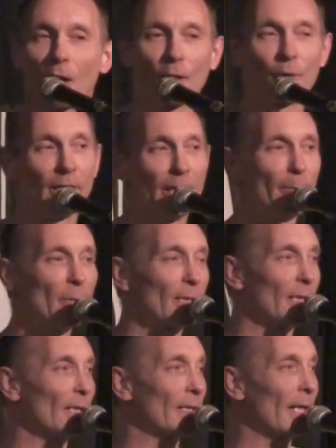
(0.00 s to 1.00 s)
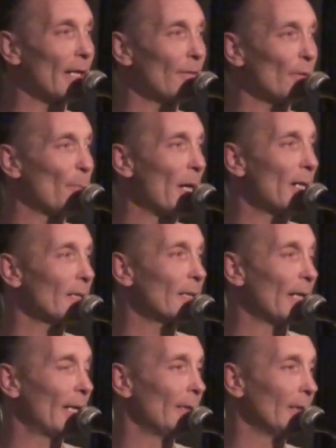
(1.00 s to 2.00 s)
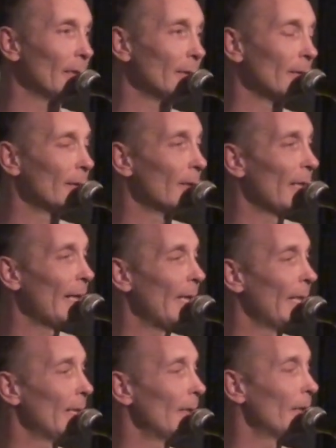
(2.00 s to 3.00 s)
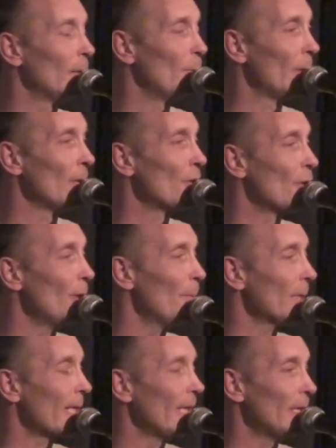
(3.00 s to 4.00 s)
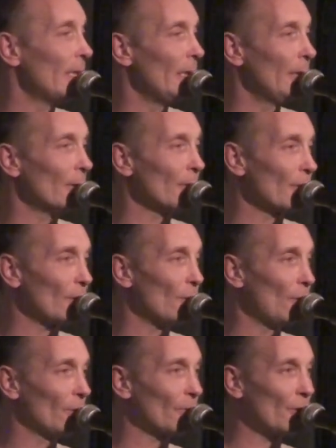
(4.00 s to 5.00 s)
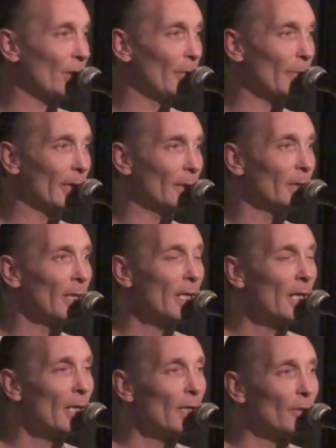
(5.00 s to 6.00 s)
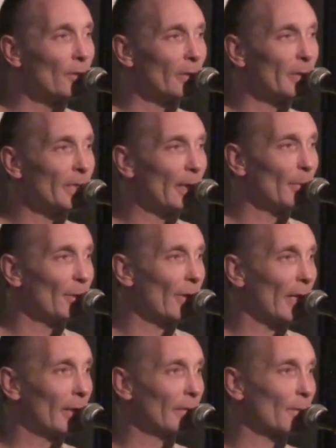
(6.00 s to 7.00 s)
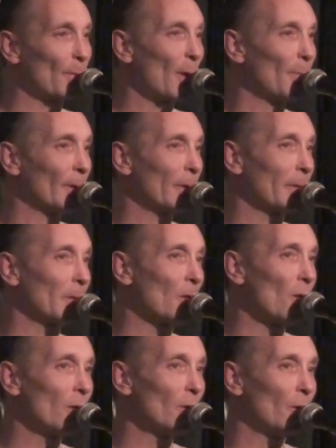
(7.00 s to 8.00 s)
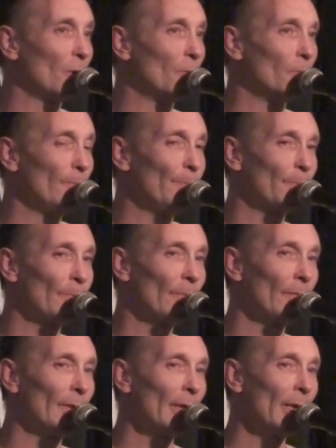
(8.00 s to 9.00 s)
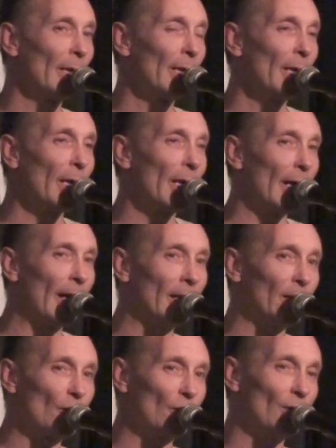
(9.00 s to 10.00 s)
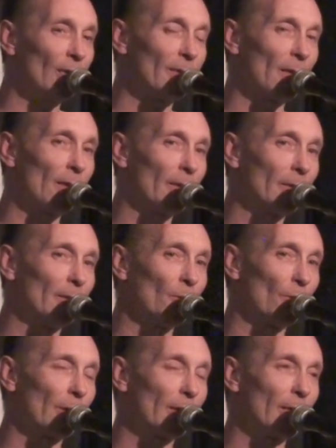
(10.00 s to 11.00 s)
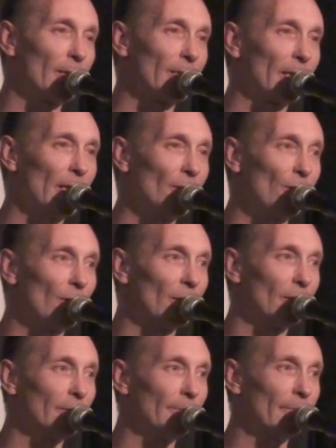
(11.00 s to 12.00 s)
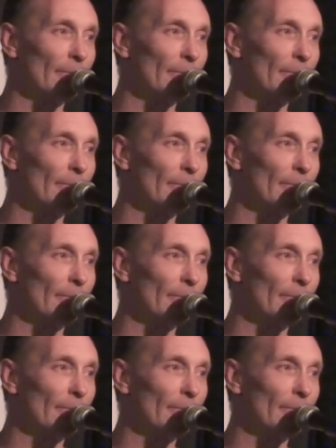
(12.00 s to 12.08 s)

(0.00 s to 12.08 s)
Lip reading: Her name is Cassandra Basnett. And when she was 18 years old, she went to the Democratic Republic of the Congo. And she started an organization